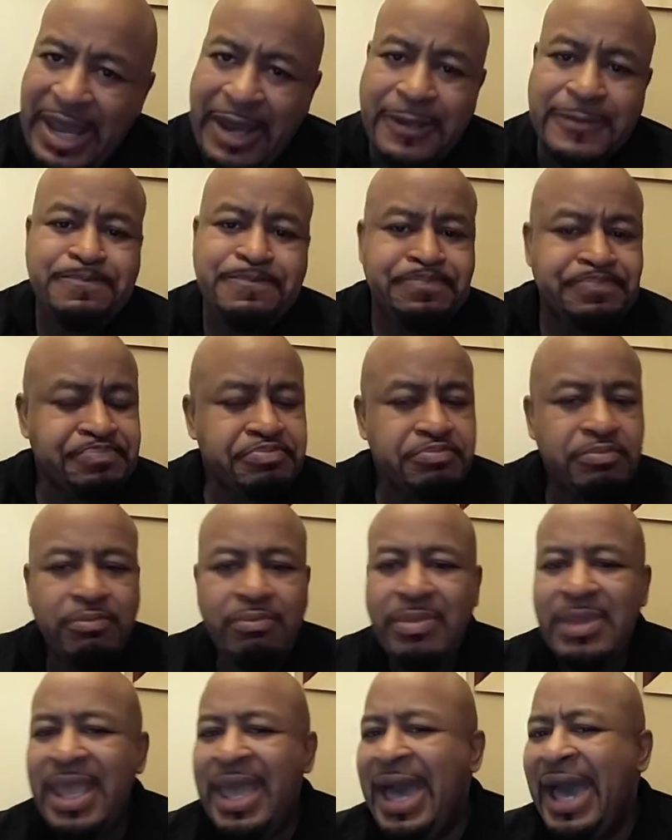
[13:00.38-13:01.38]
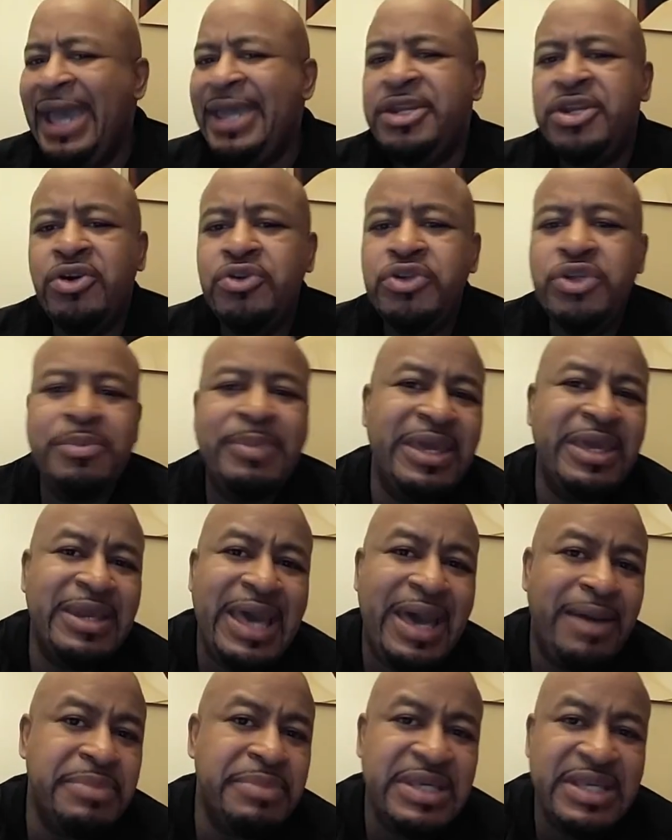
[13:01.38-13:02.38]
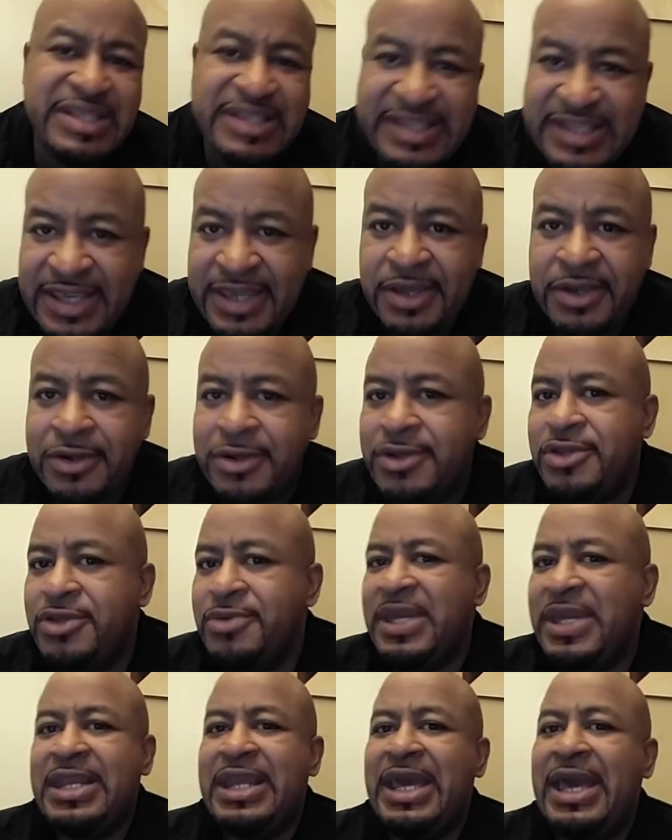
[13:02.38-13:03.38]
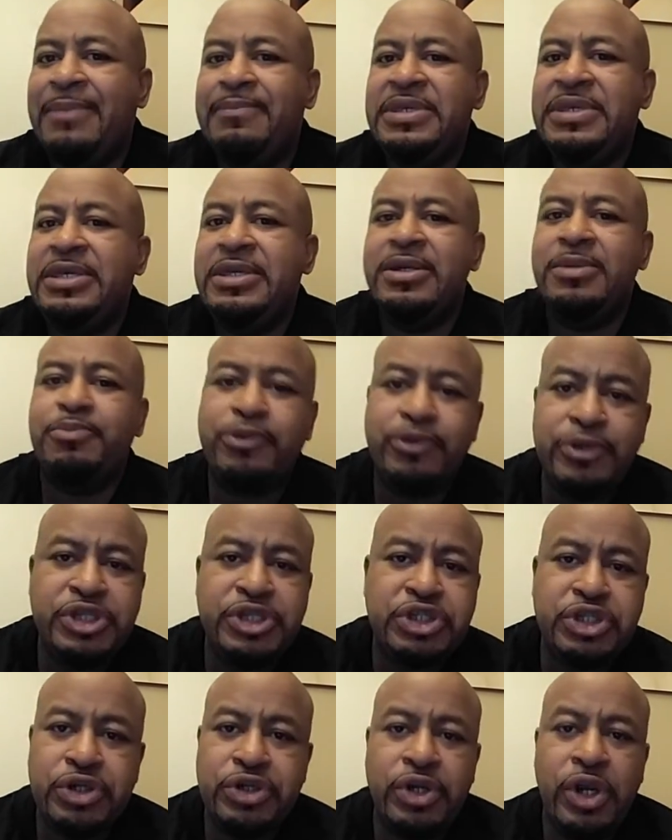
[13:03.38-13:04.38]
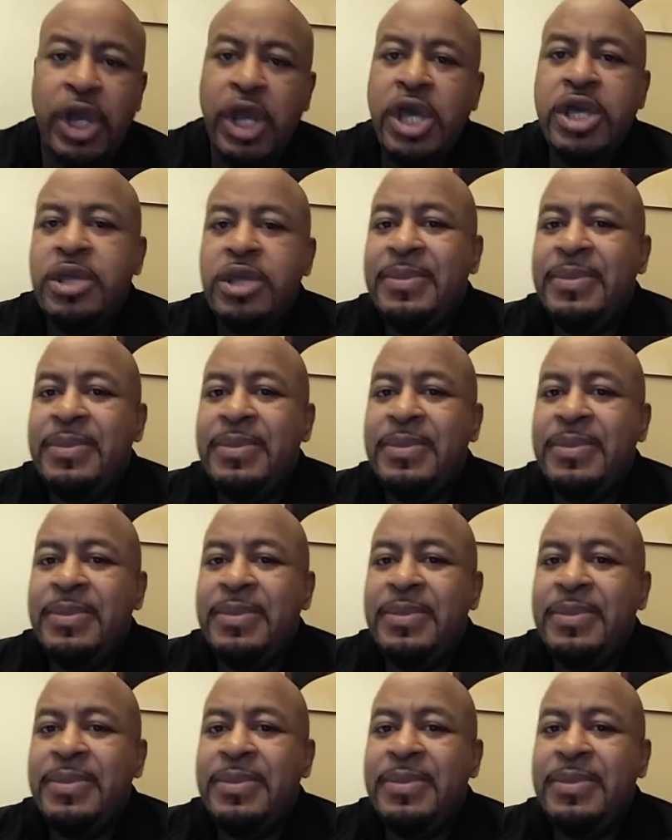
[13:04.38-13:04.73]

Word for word: Now, I know you may not be a singer, you may not be a preacher,